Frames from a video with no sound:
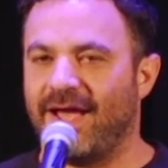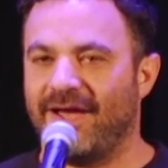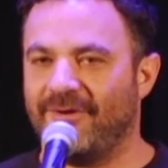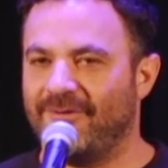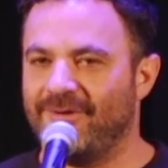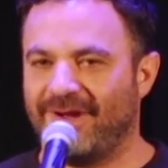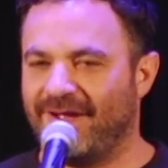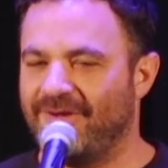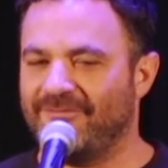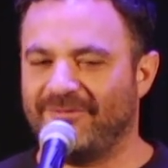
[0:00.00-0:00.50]
I
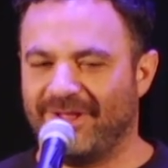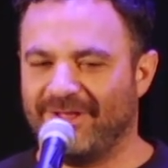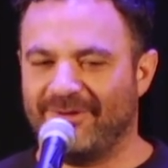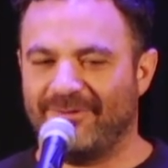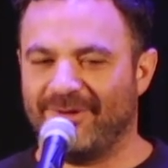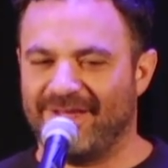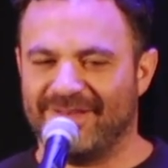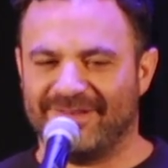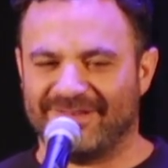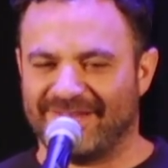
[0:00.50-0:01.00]
really
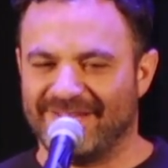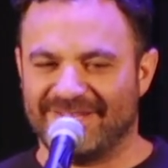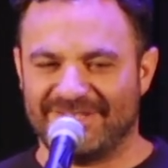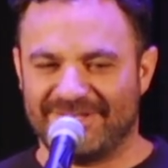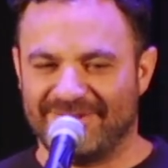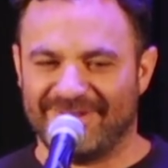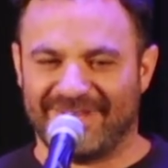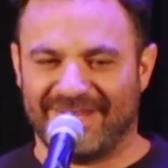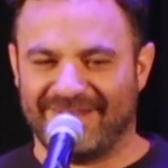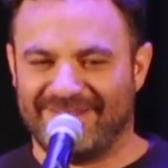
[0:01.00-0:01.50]
was. Like,
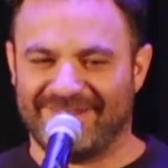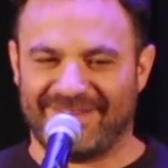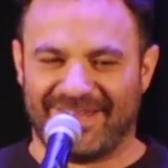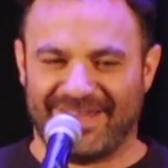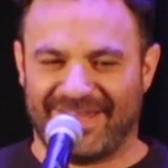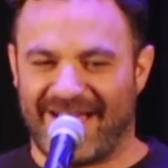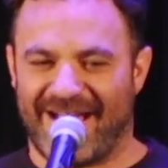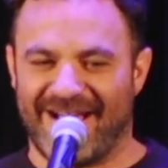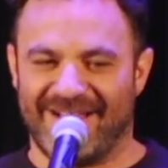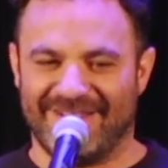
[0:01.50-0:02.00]
she was like this,
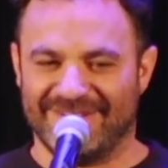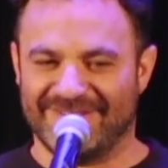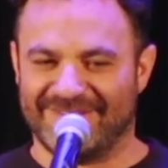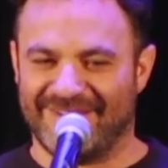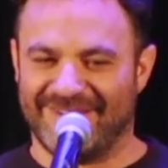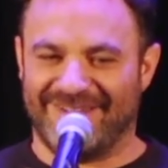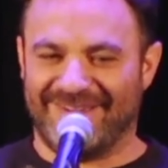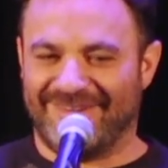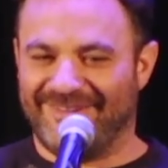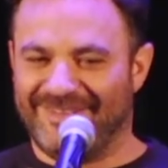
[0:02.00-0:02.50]
like college,
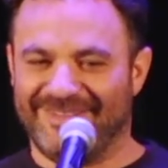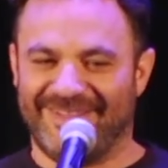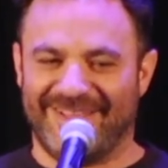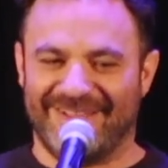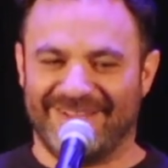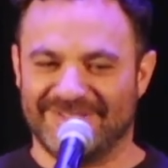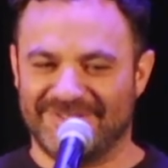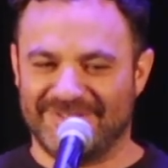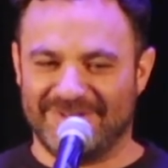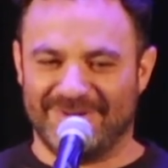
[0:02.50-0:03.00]

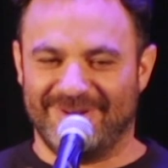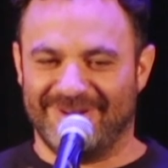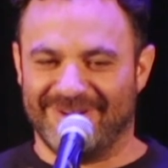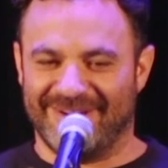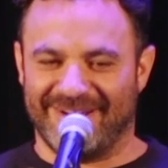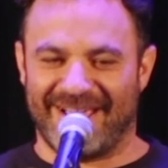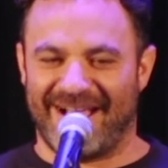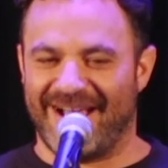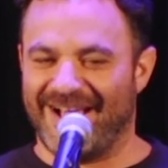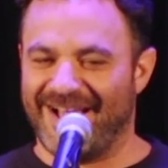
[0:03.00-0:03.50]
like a junior
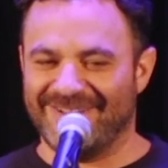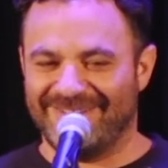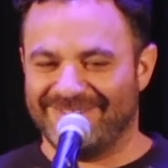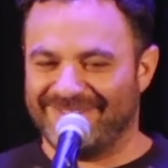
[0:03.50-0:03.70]
in college.